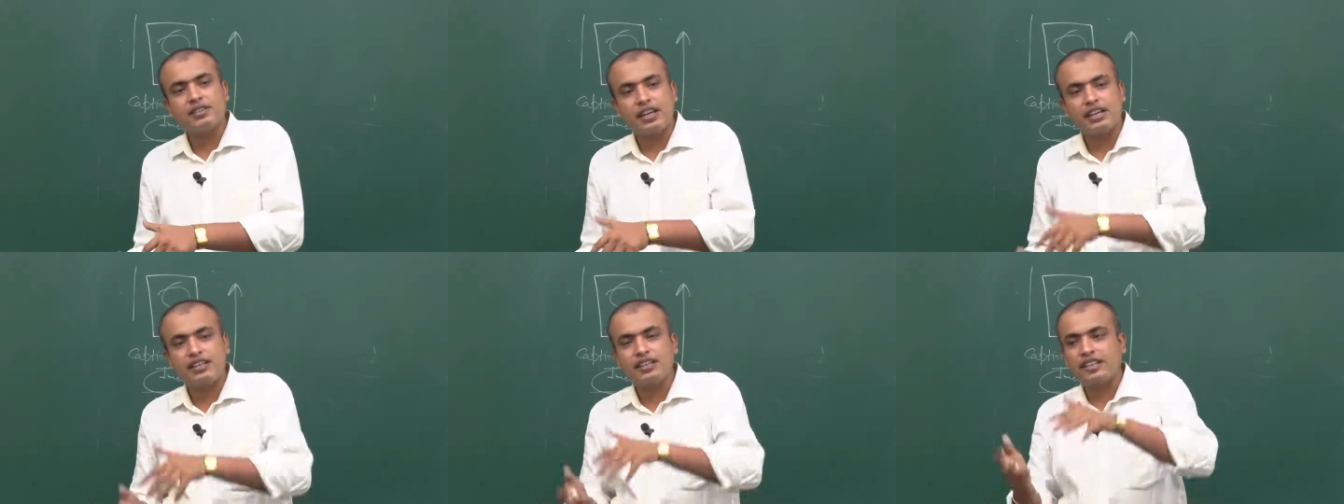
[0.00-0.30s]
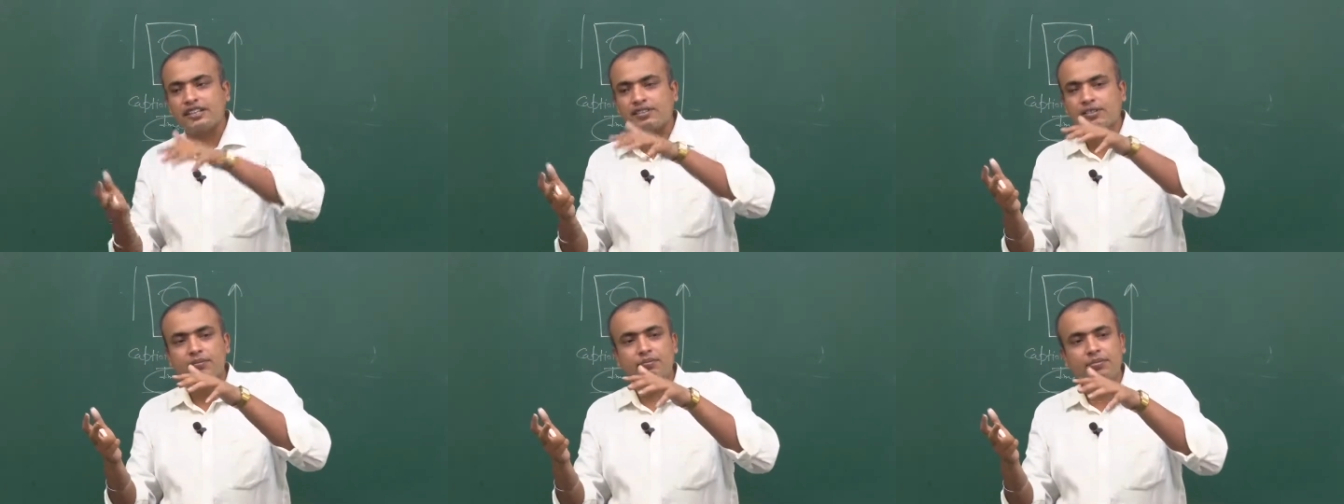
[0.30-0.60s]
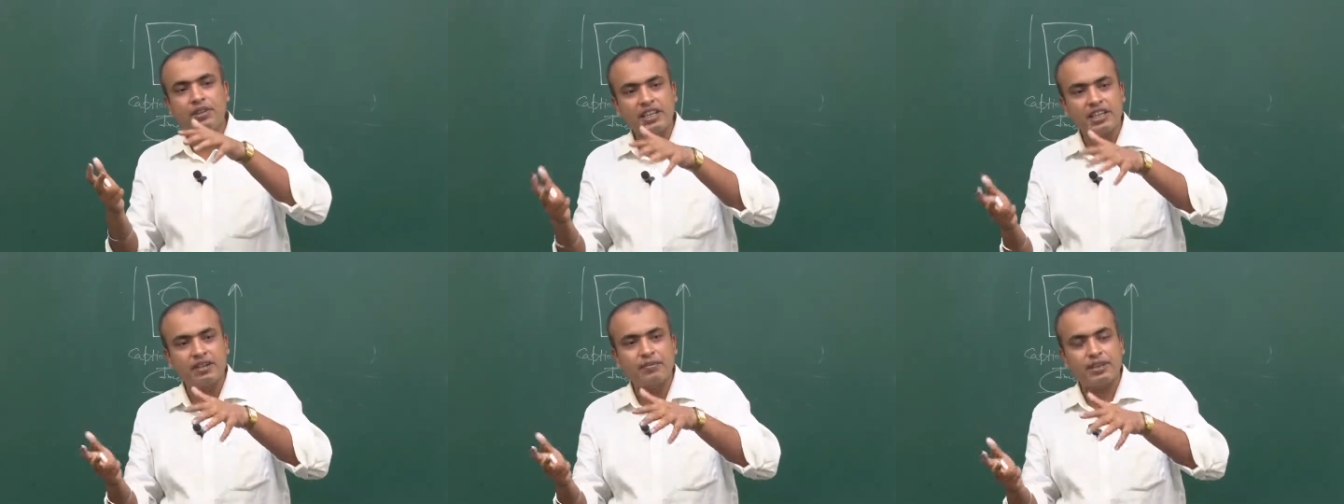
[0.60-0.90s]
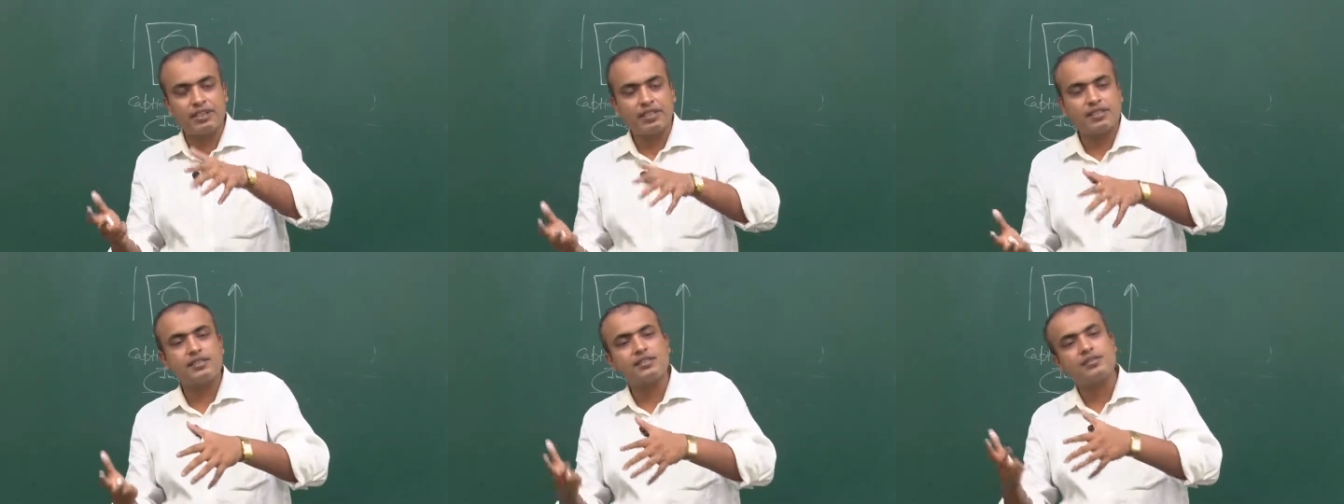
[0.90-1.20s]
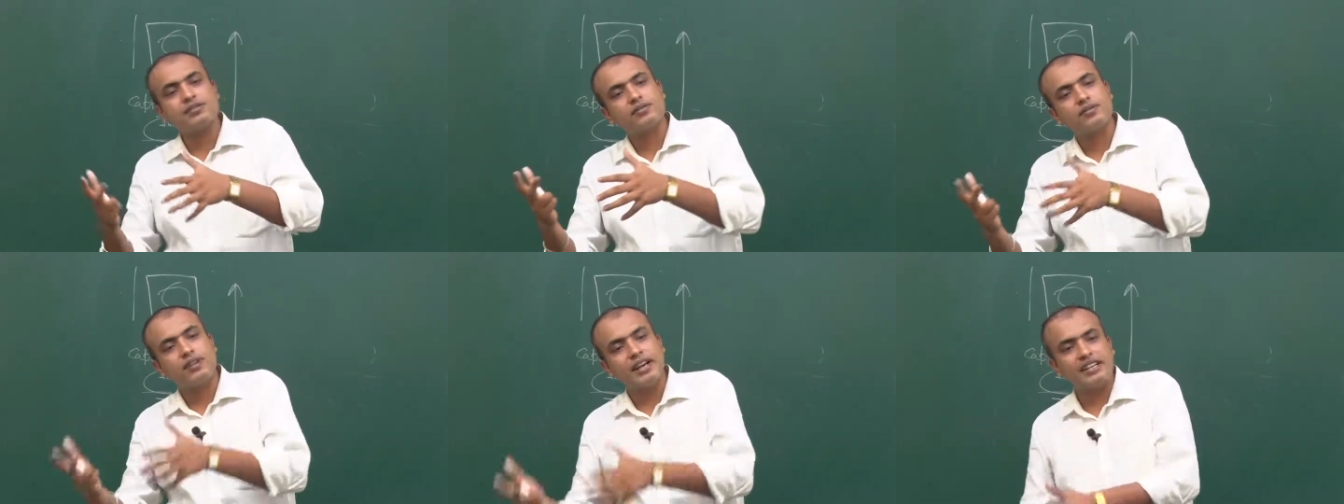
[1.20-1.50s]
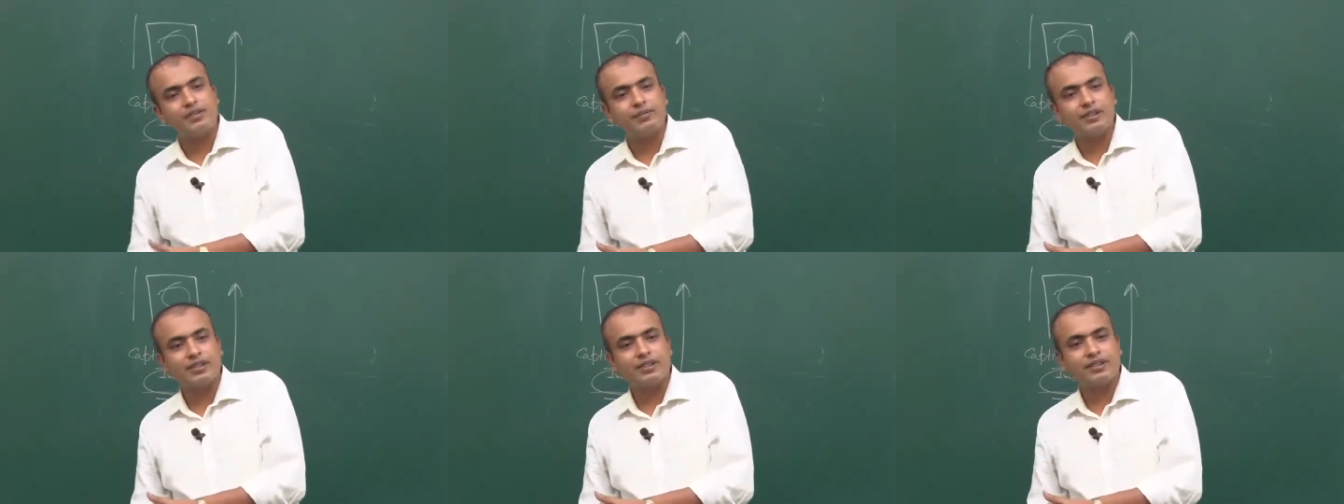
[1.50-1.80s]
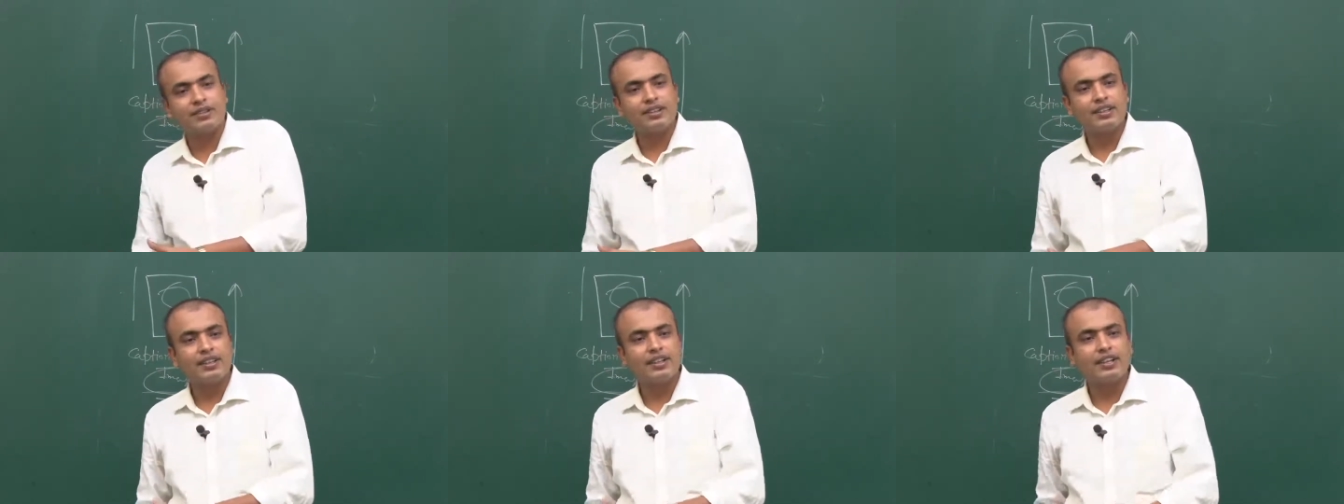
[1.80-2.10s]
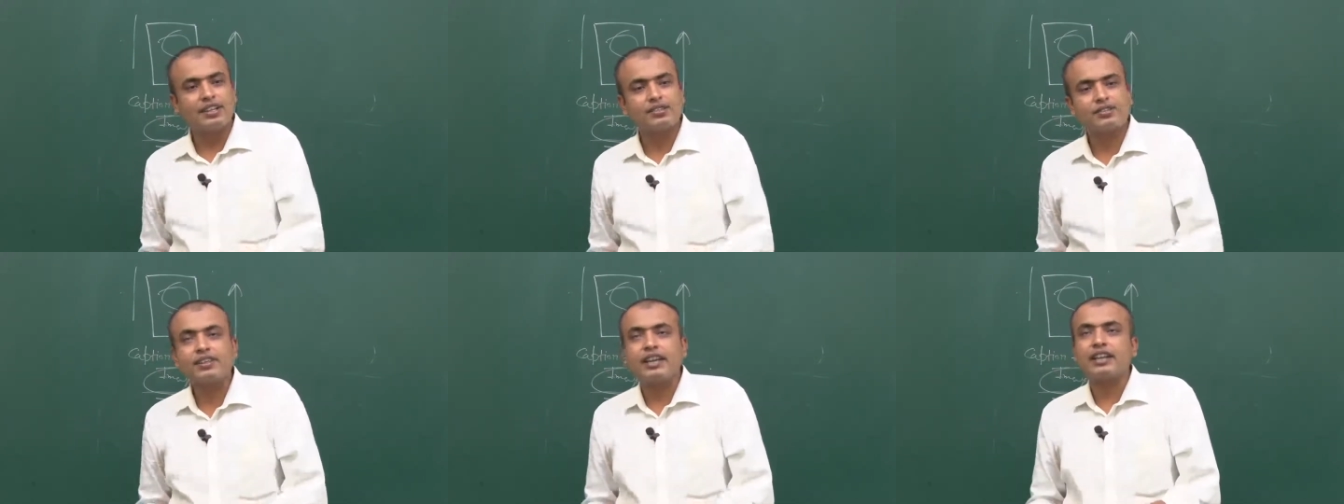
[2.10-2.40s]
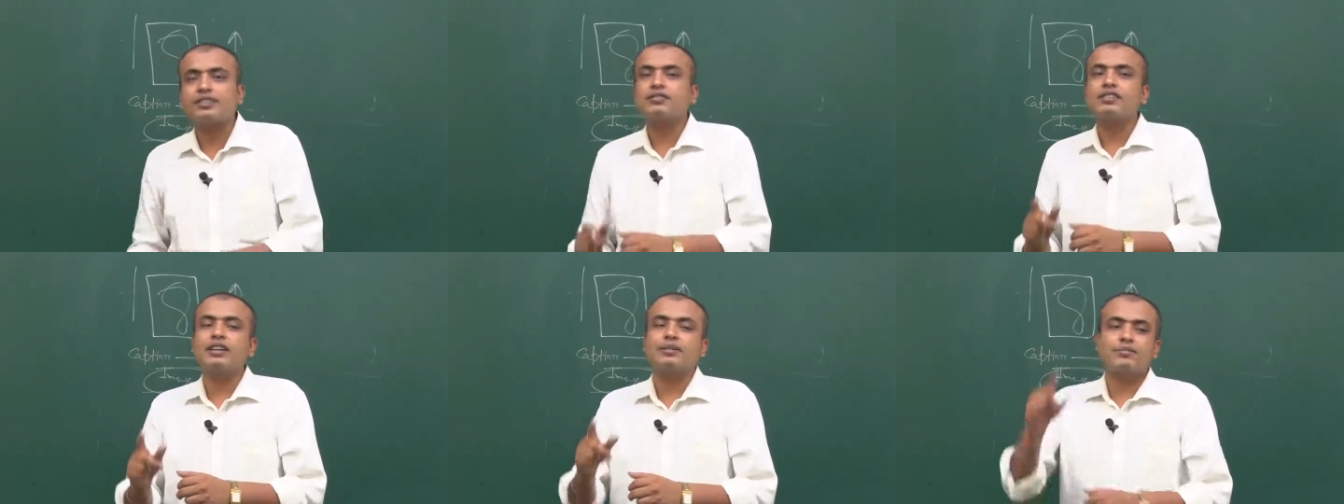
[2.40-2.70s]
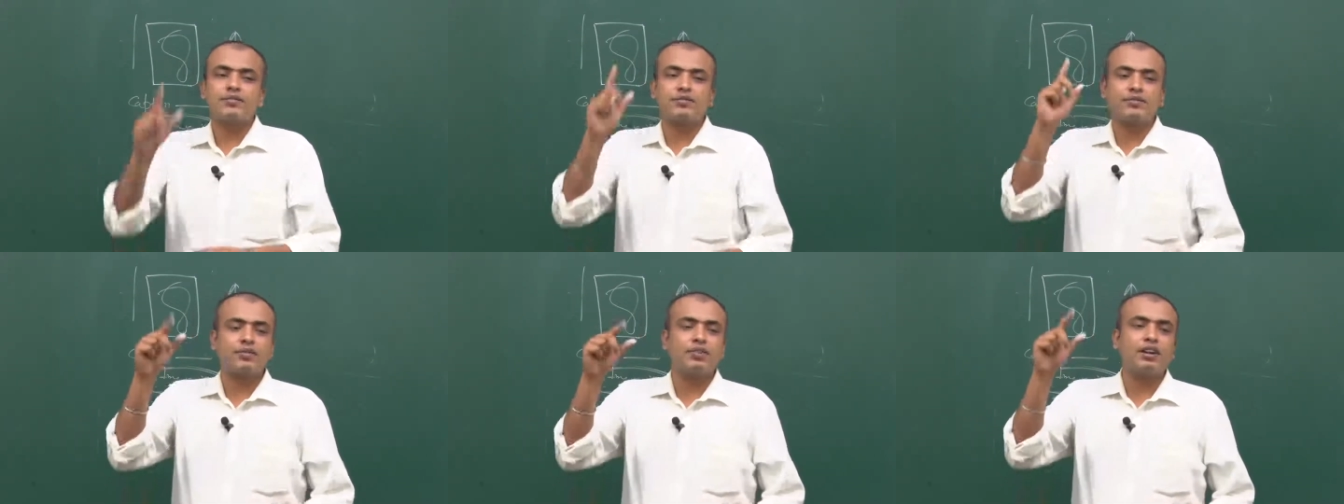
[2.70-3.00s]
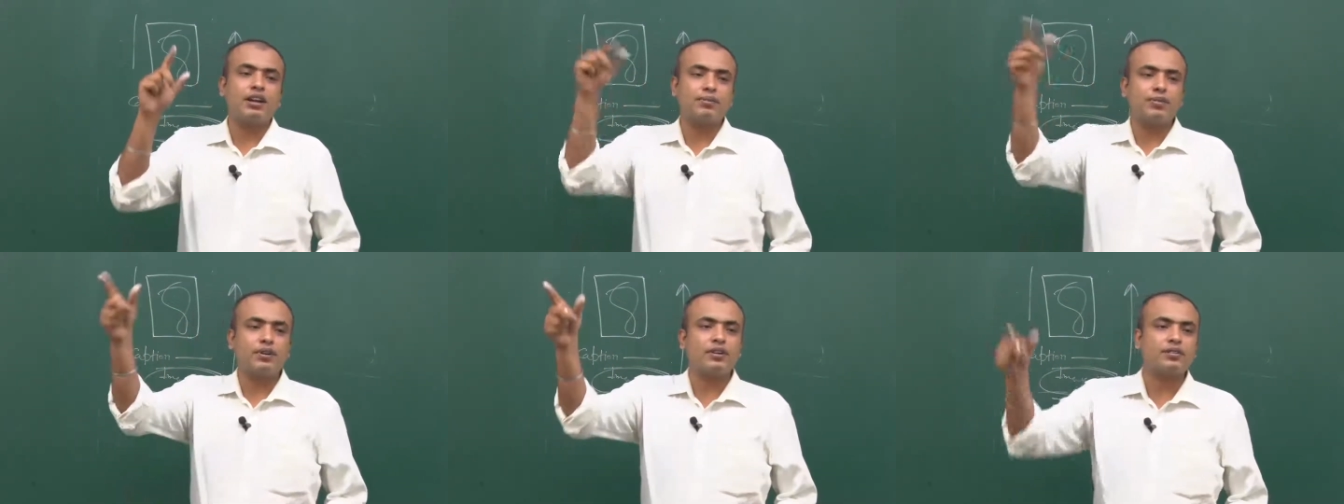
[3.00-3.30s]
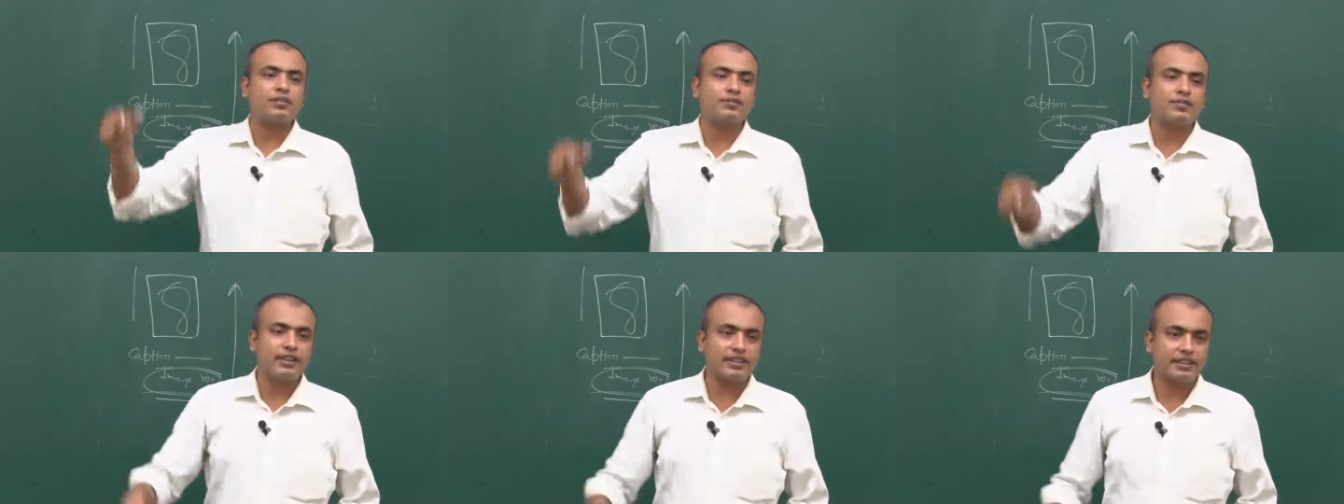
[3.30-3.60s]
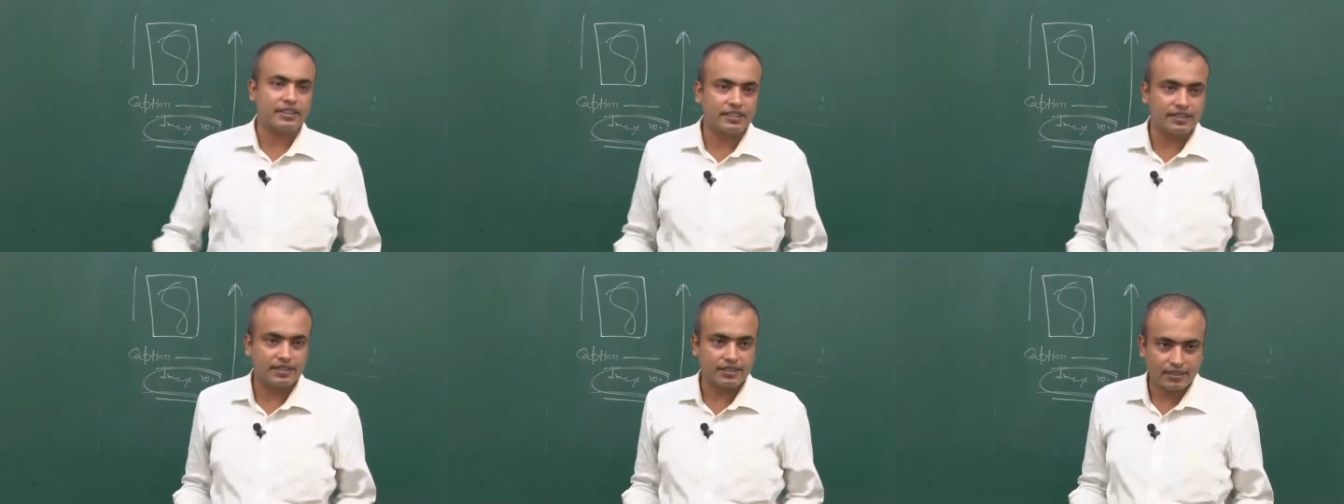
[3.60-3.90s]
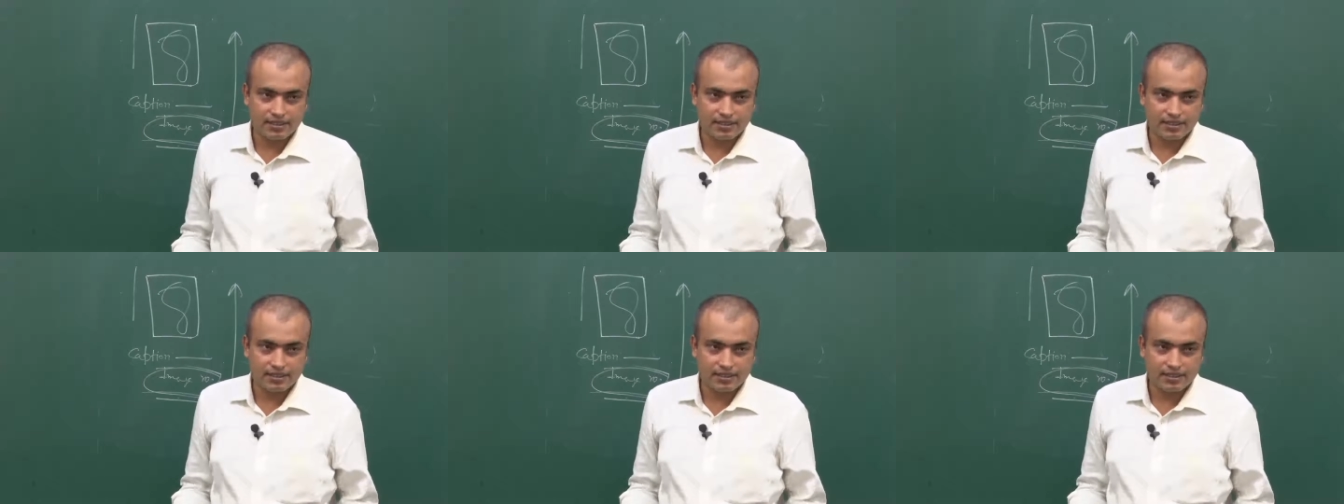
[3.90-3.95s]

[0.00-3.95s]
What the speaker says: and in case of big images it is quite below, so you actually have to scroll upward to find it.